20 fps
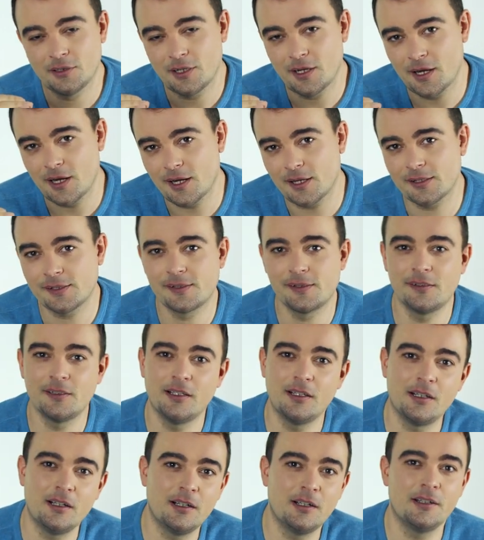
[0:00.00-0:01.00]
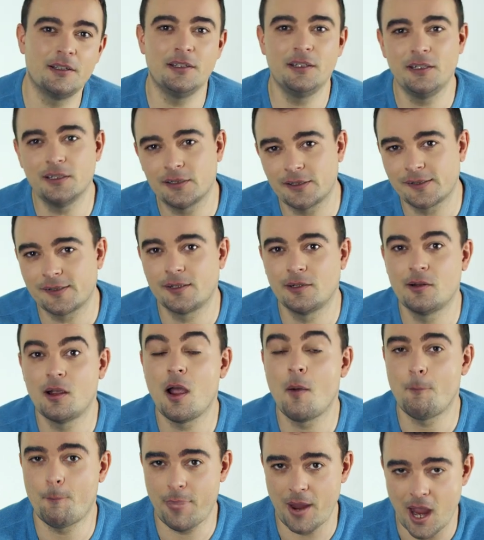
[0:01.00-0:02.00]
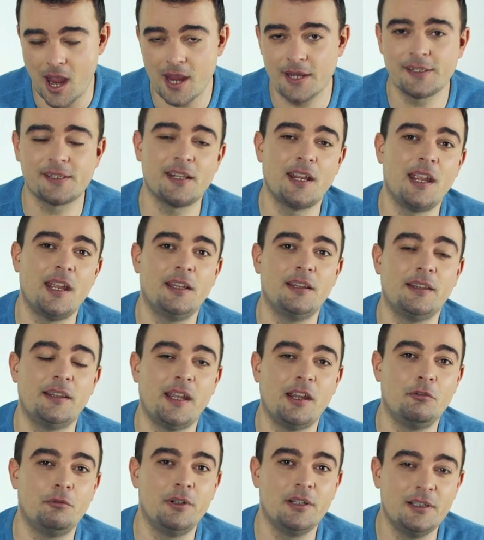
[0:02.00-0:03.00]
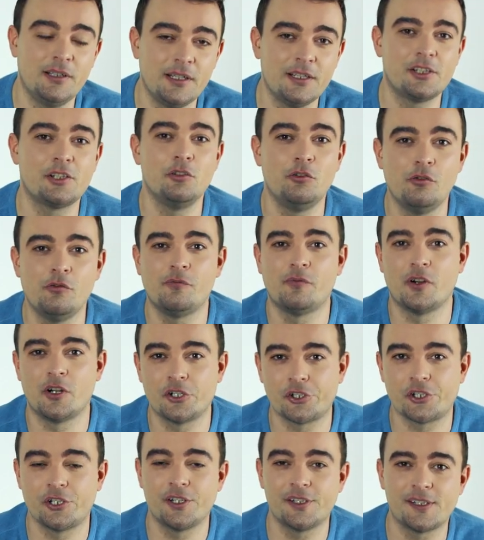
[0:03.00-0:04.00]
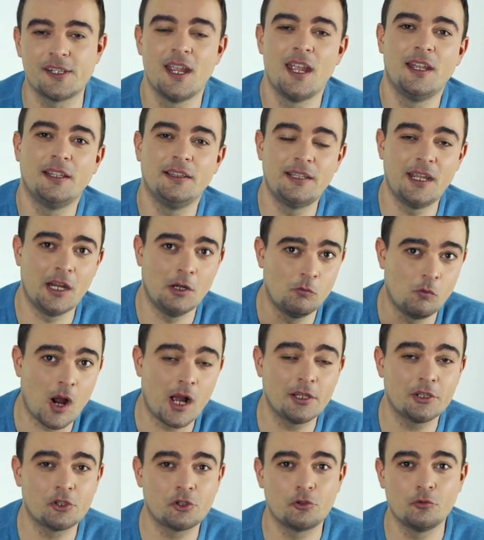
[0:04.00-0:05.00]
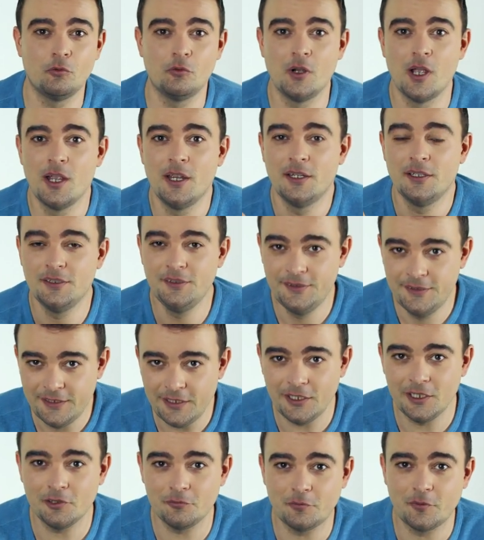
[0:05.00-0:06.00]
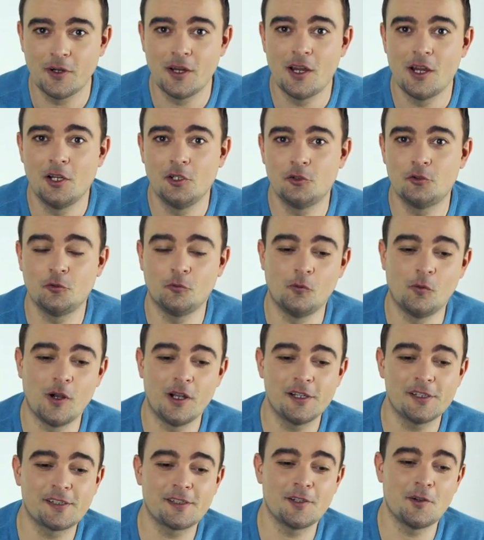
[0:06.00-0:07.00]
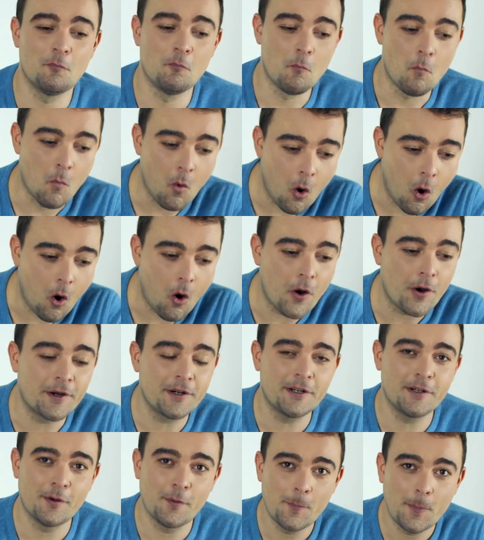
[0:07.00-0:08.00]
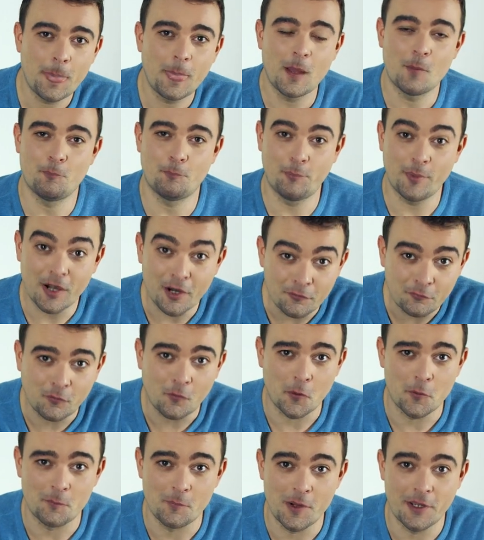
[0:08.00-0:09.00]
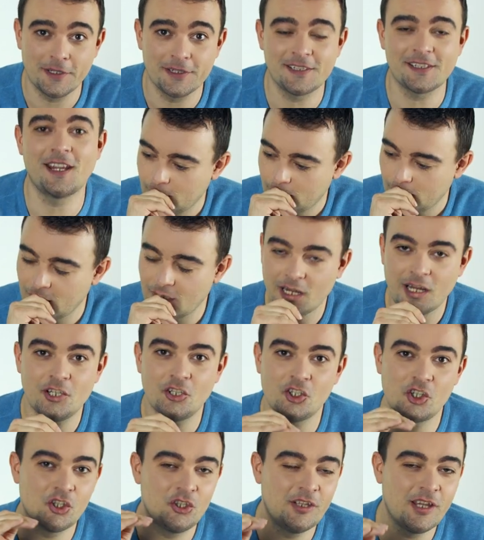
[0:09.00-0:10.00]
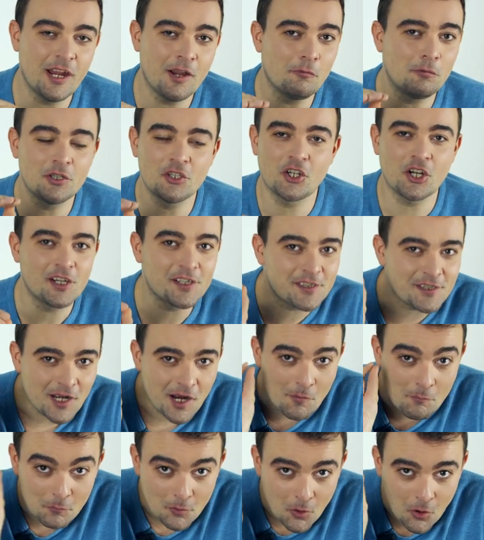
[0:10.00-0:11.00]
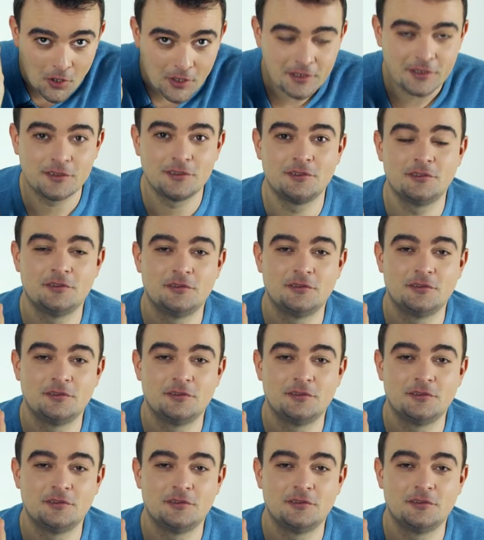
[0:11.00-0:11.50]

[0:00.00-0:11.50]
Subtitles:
as the years pass and they release new versions, they want to give to us more performance, and they will just unblock